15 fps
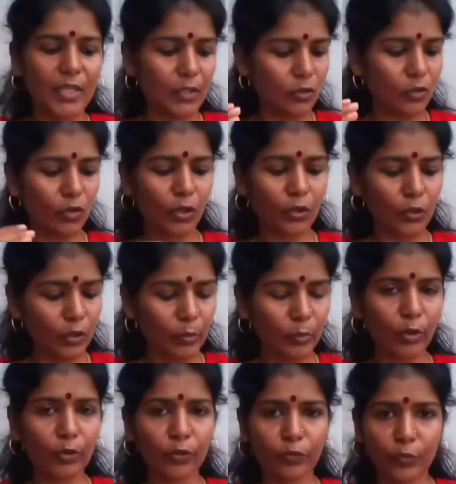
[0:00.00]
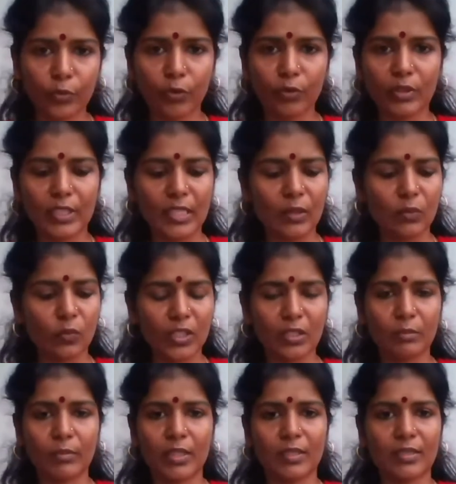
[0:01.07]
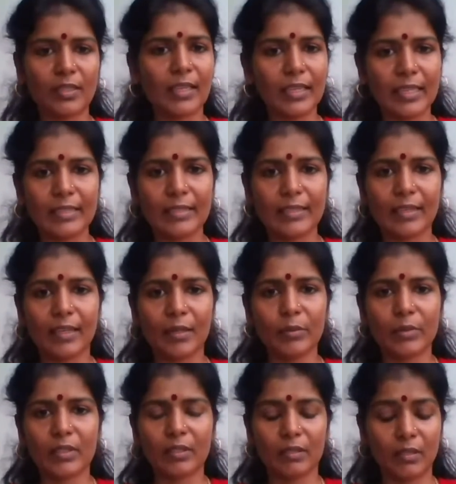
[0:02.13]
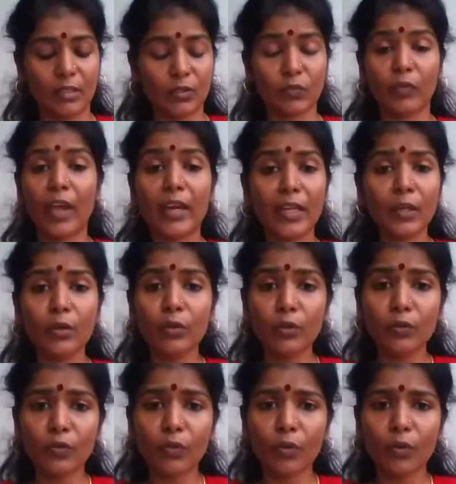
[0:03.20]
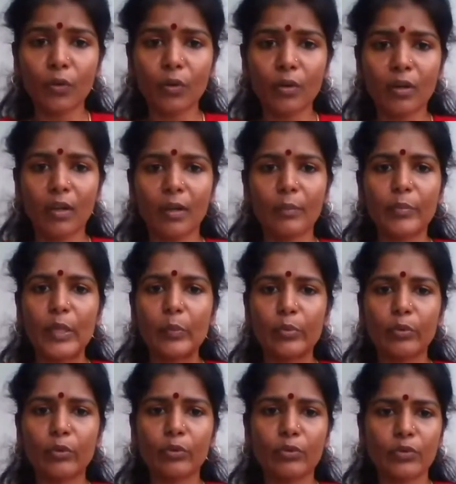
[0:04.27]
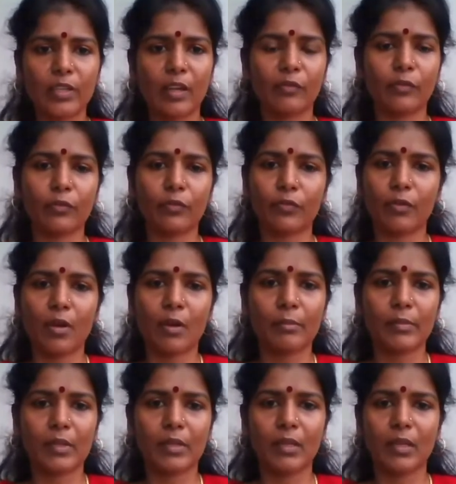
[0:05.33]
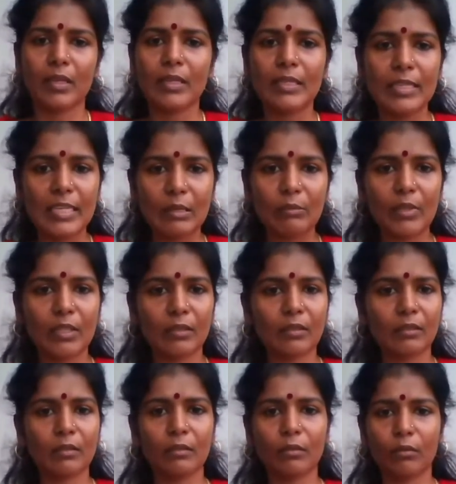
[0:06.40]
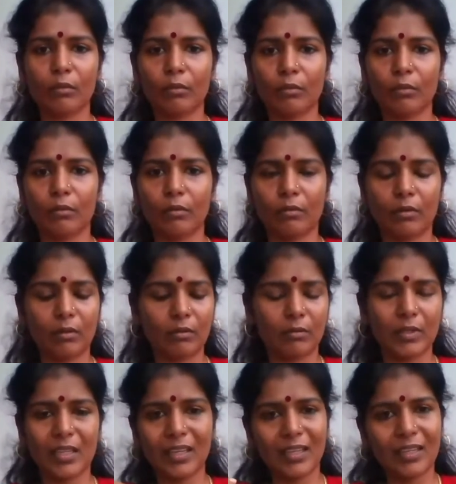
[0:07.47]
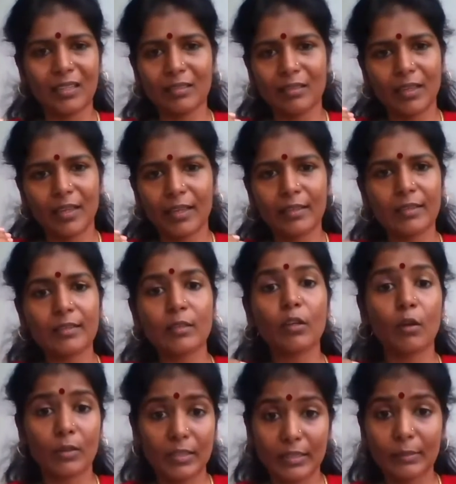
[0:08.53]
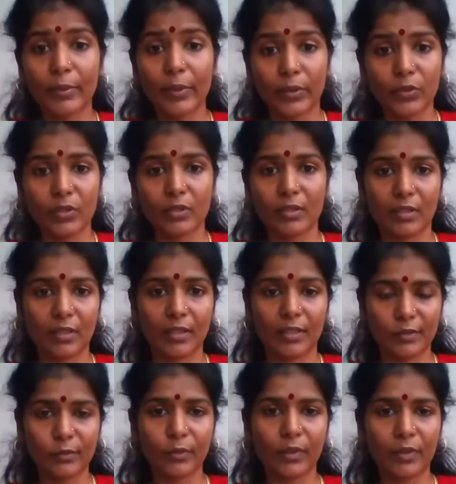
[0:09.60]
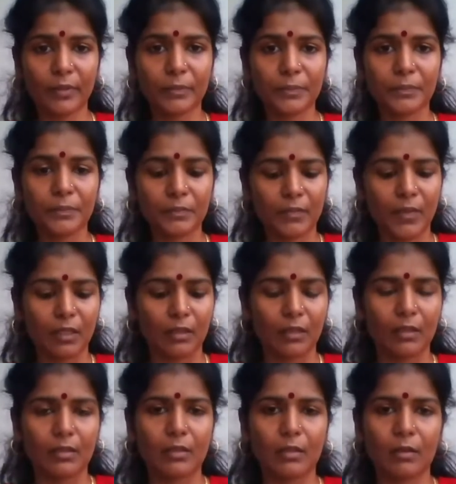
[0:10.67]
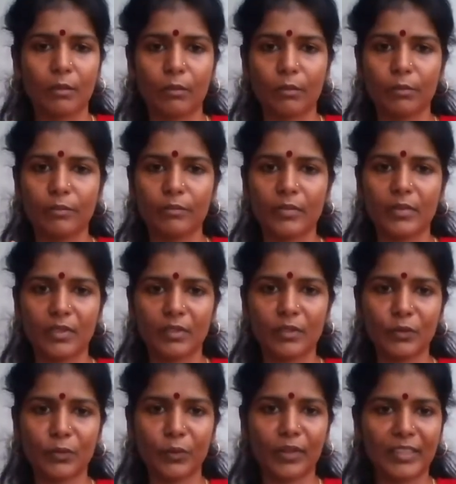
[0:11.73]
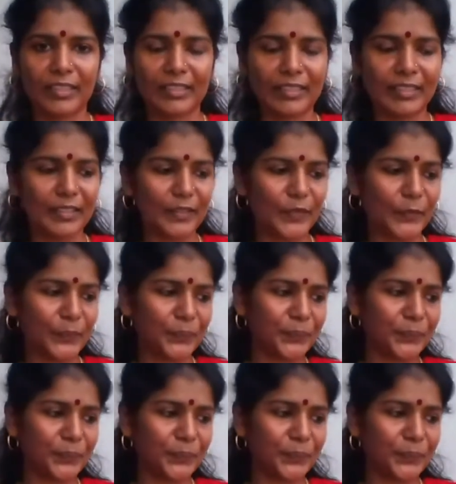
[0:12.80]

It's got good amount of protein, vitamins, and enzymes. It's very good for people who suffer from anemia and constipation as well. So this is what it is.